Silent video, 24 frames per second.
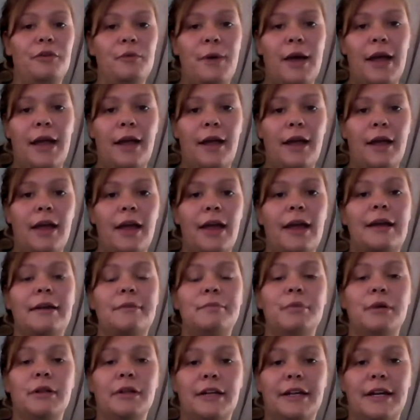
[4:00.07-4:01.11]
the way
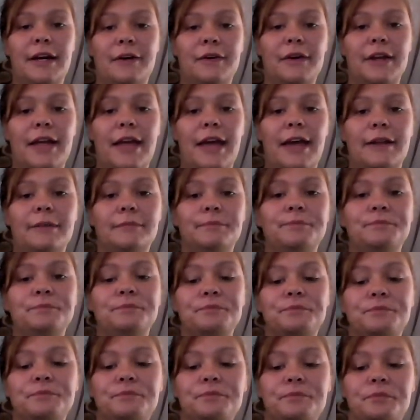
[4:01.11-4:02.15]
and pull it out again.
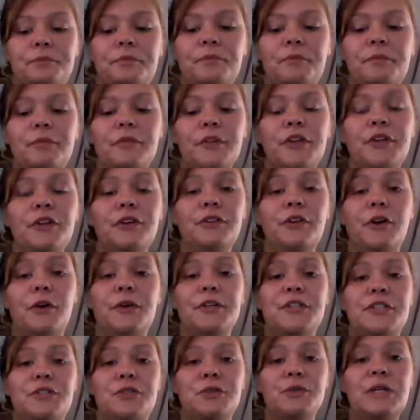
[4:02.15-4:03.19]
You'll
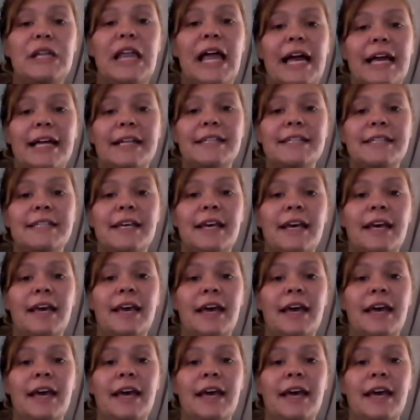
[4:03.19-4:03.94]
notice 2 lines